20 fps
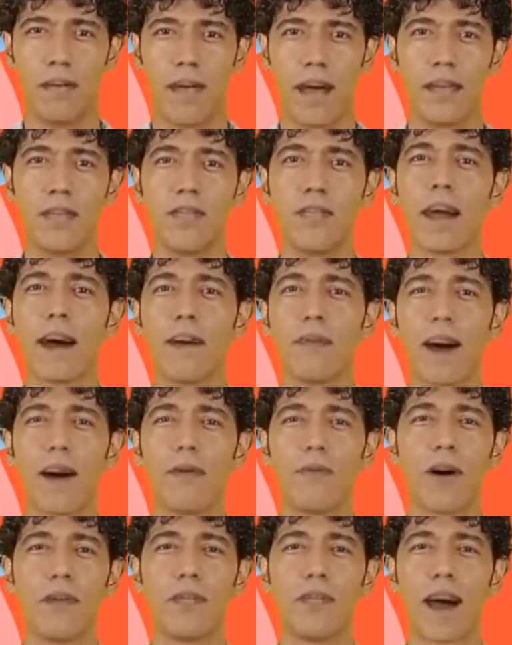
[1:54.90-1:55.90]
Let's say
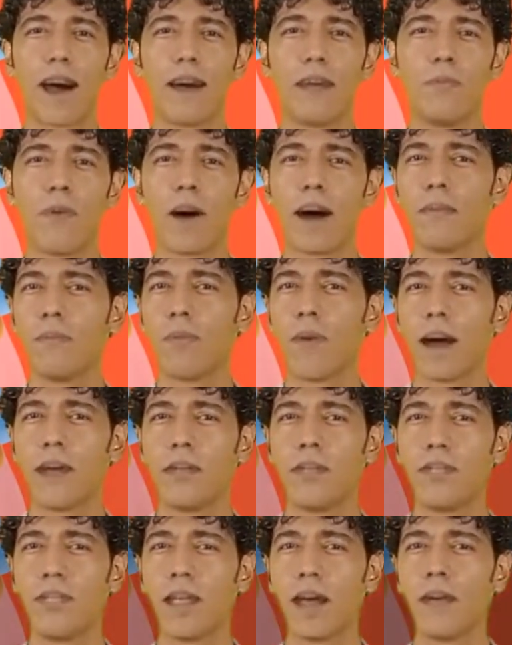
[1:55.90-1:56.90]
there are 10 red
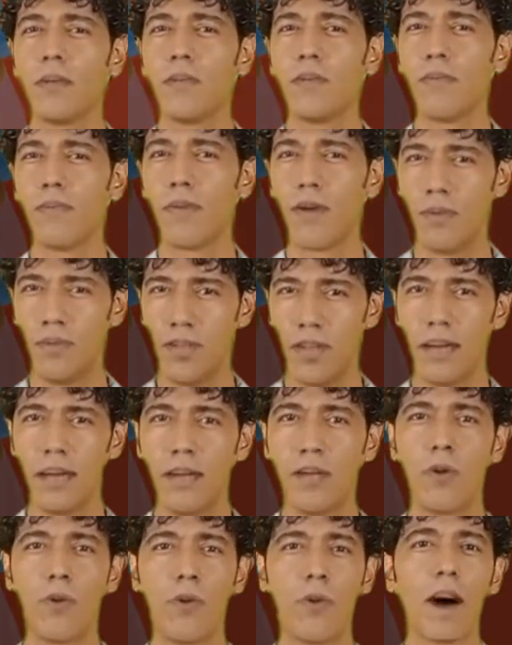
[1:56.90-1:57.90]
blood cells
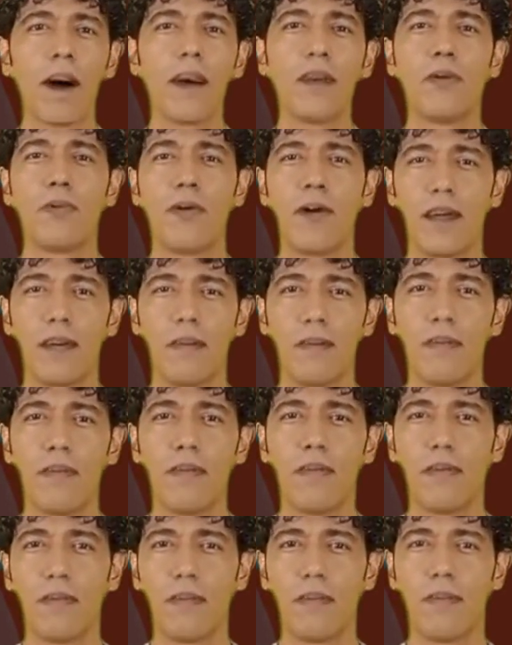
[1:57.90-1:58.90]
floating in your artery.
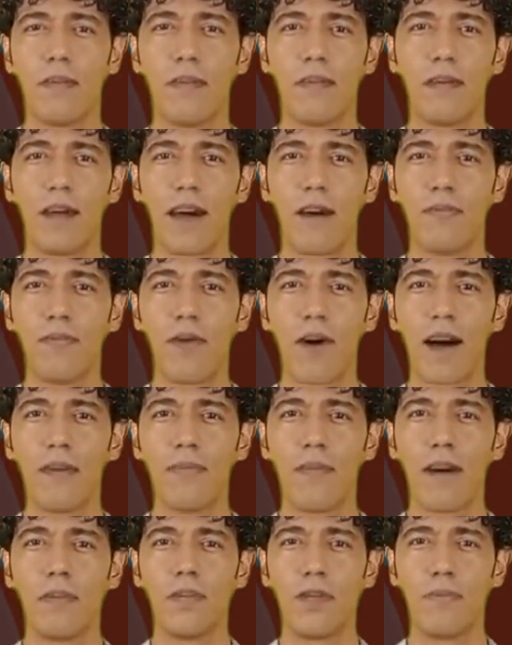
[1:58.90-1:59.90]
If
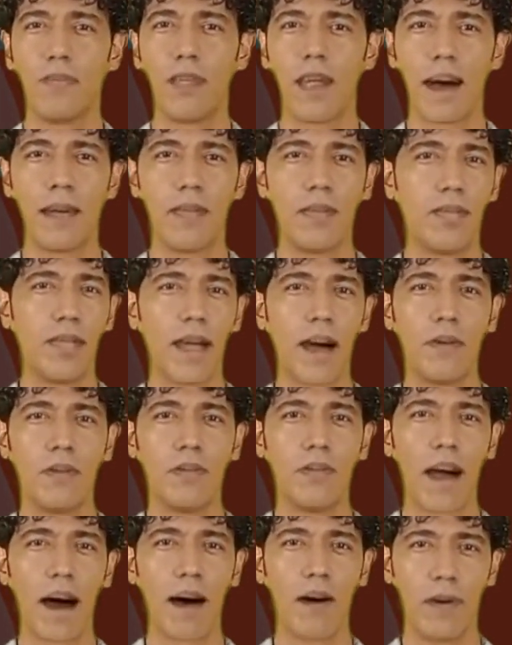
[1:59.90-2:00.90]
5 out of 10
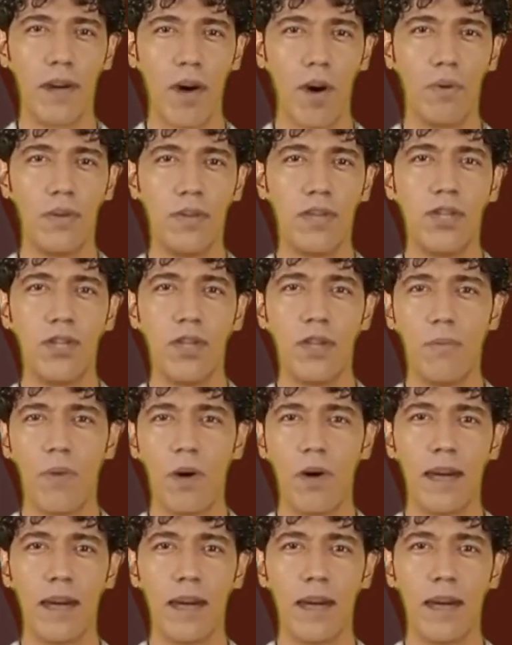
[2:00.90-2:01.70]
cells carry oxygen